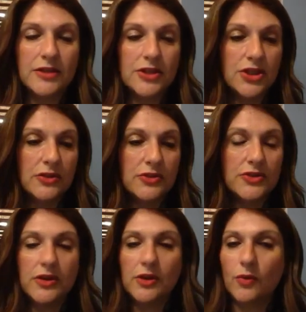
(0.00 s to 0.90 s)
Do the
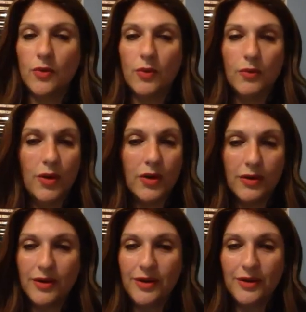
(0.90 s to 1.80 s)
children,
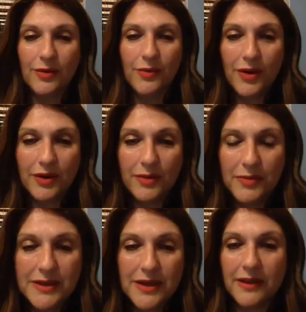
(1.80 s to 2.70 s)
what
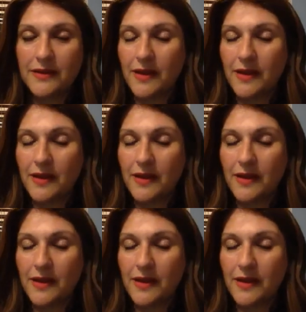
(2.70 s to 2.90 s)
can be done?